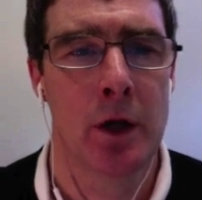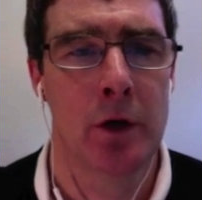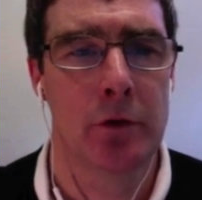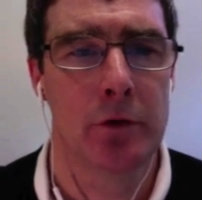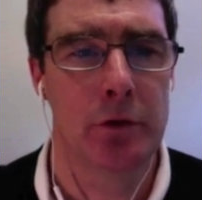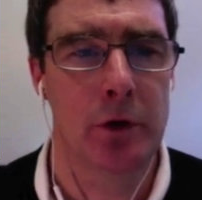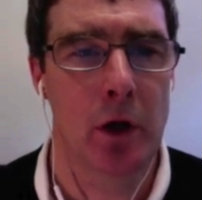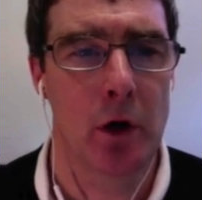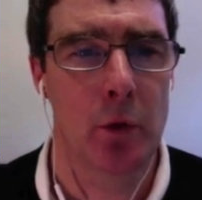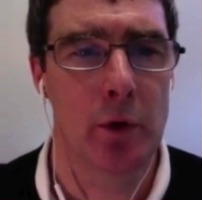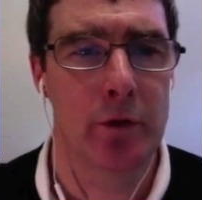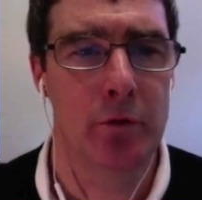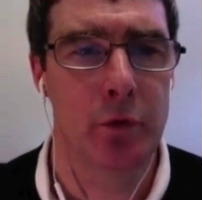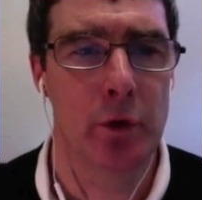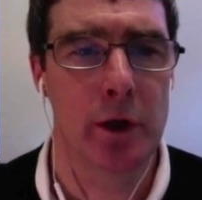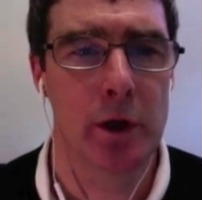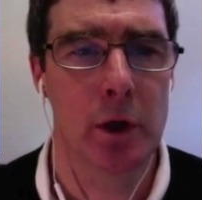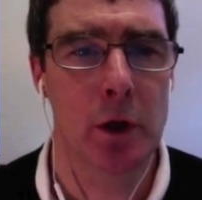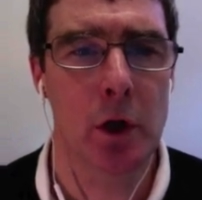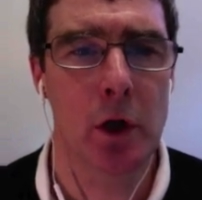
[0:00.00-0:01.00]
So if
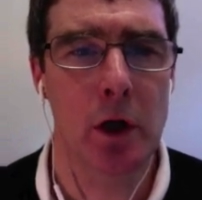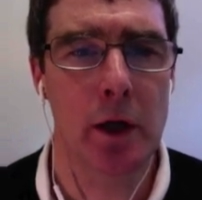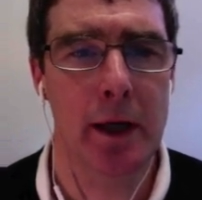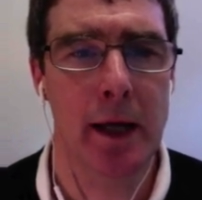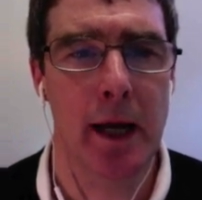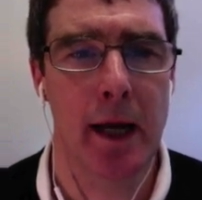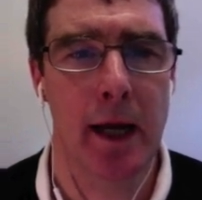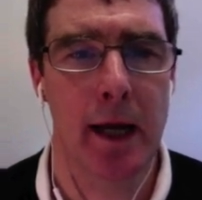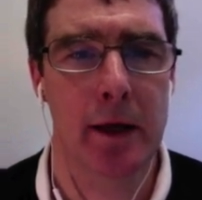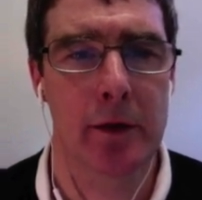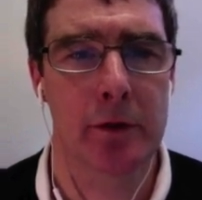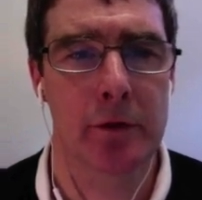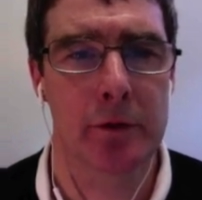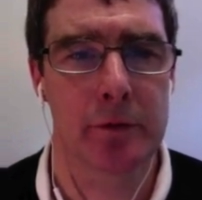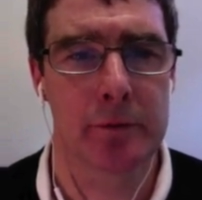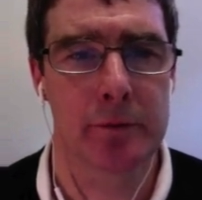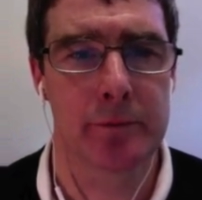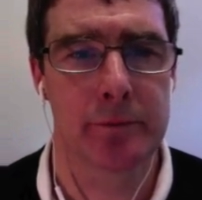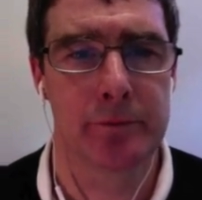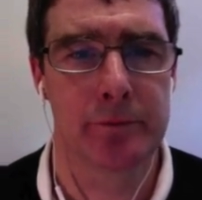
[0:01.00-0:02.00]
we look at
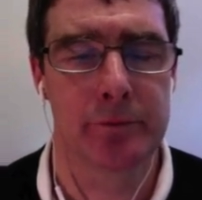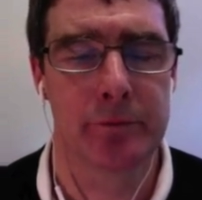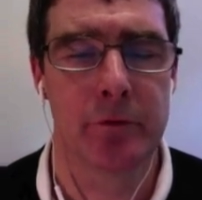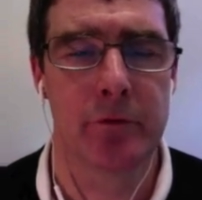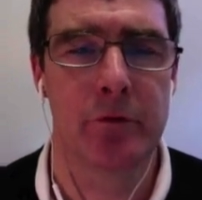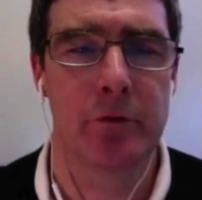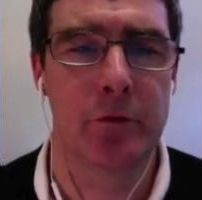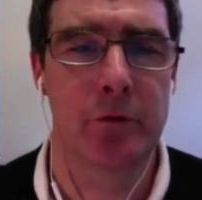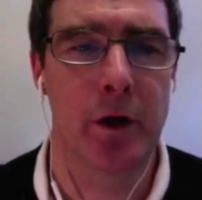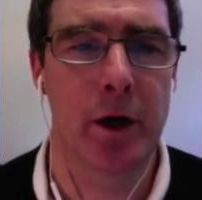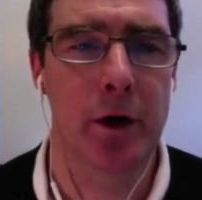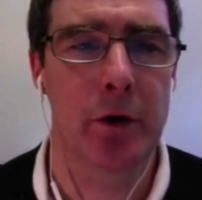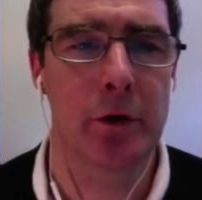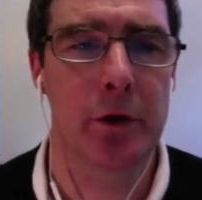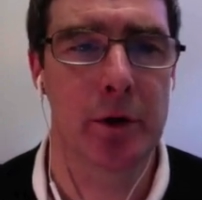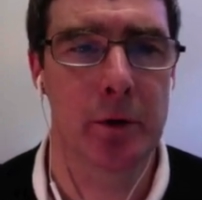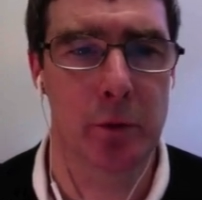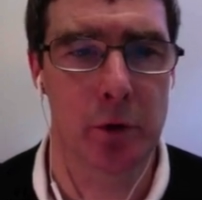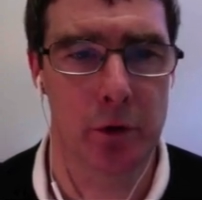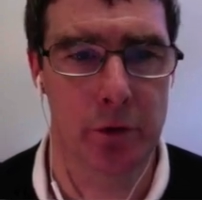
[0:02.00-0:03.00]

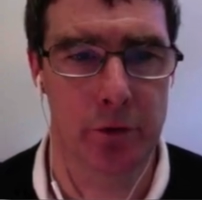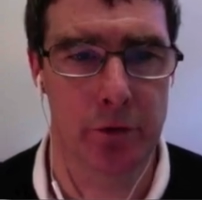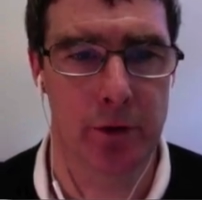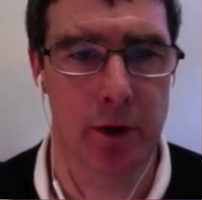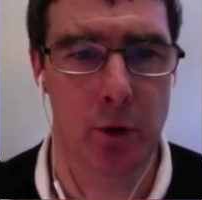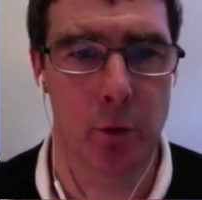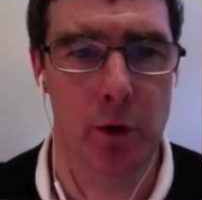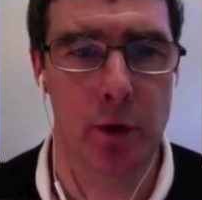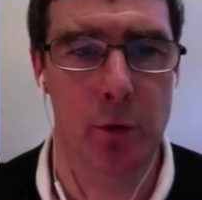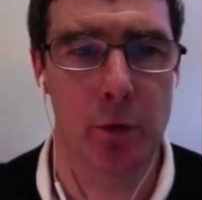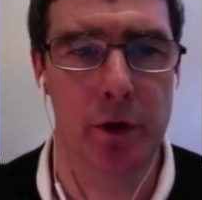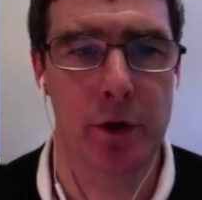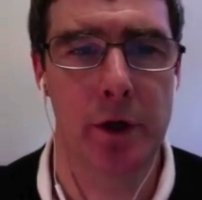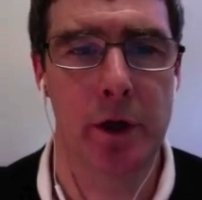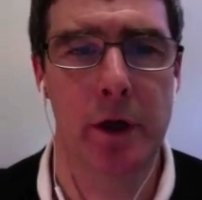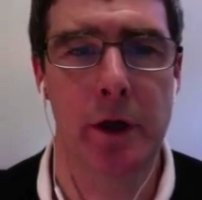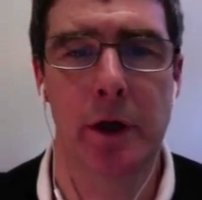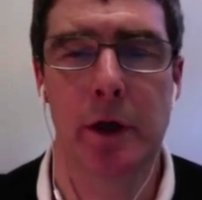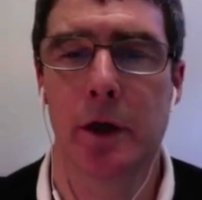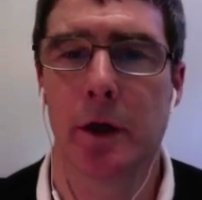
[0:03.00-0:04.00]
variables that we would
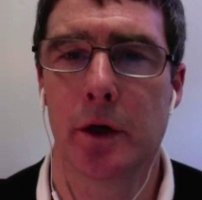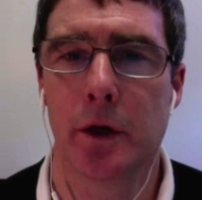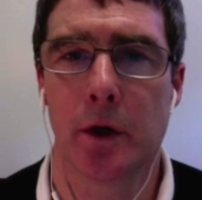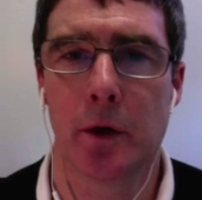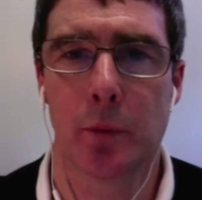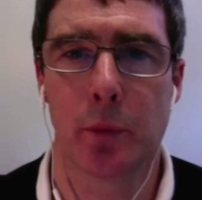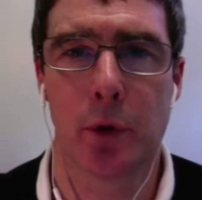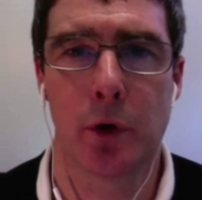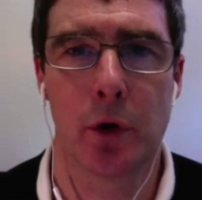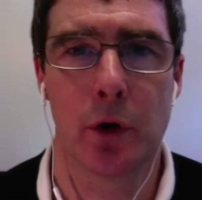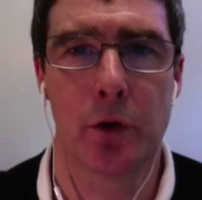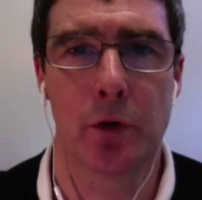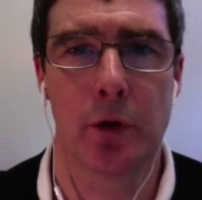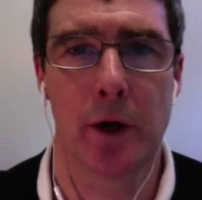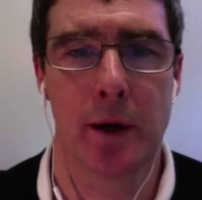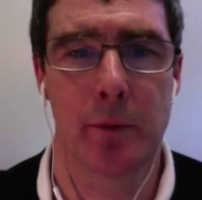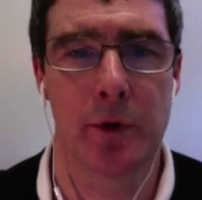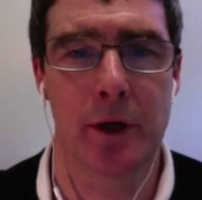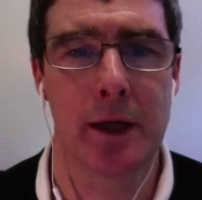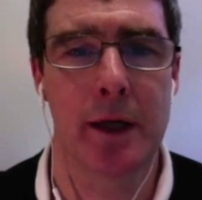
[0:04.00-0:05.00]
need in our
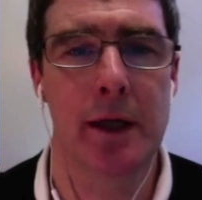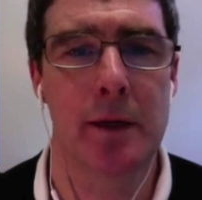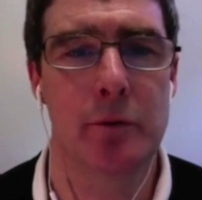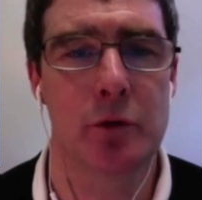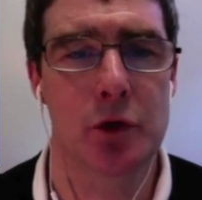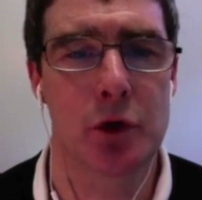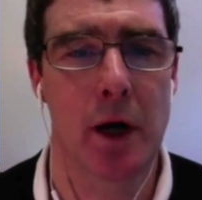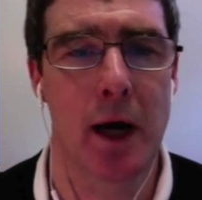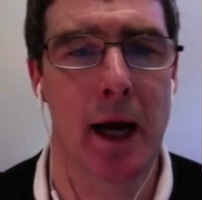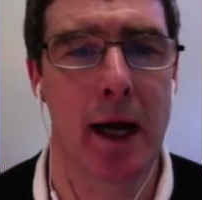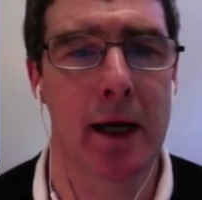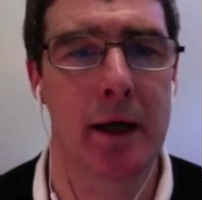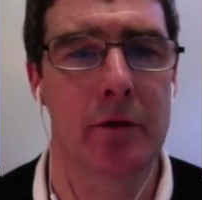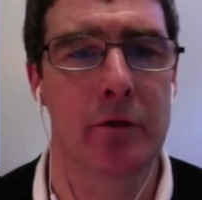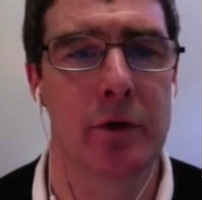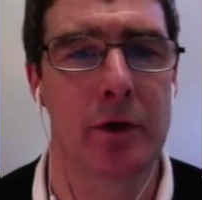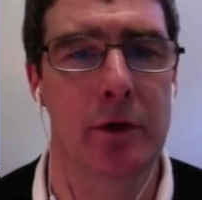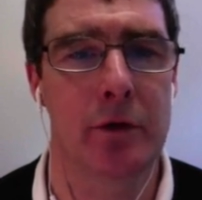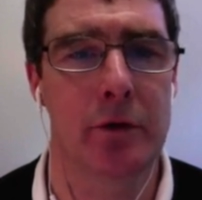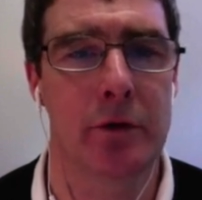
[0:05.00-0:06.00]
program to keep track of
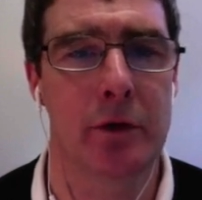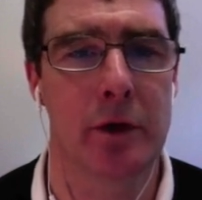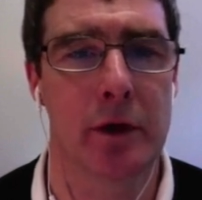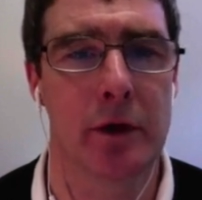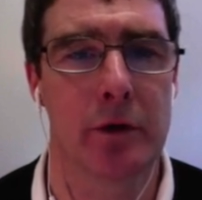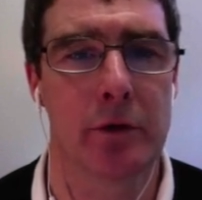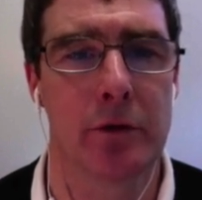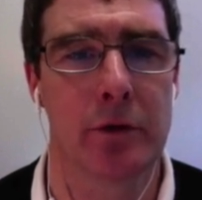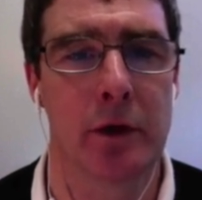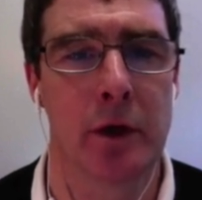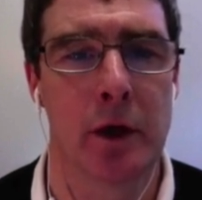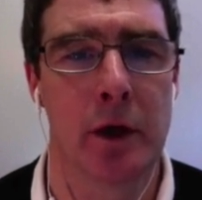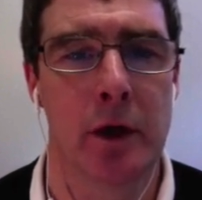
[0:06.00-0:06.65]
these things,